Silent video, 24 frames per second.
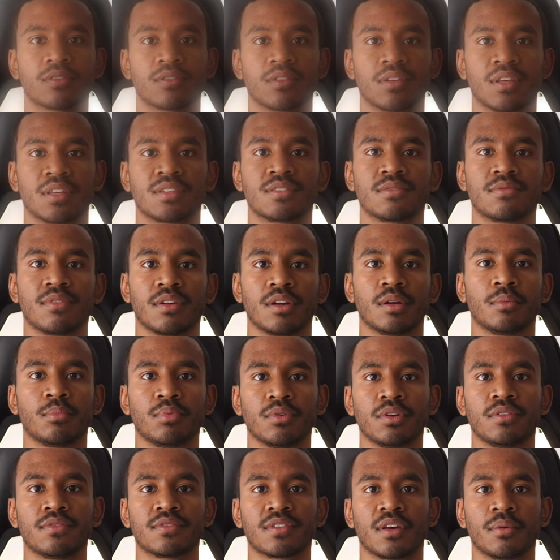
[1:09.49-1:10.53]
So that's a very
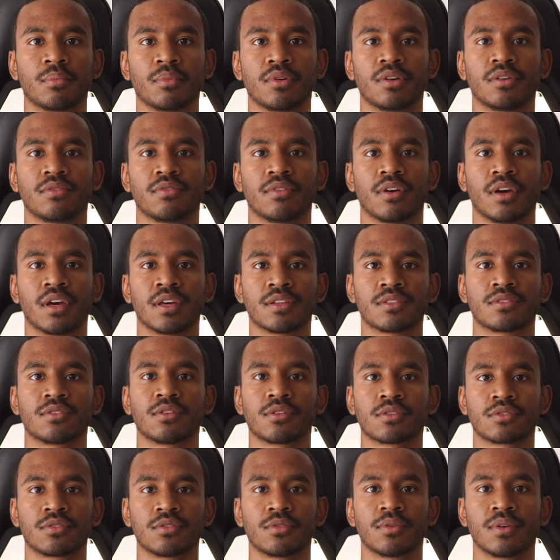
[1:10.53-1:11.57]
brief summary of S
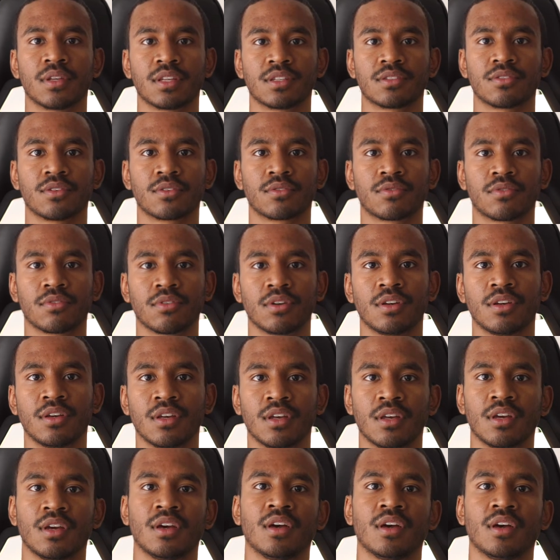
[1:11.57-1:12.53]
log two and S log three.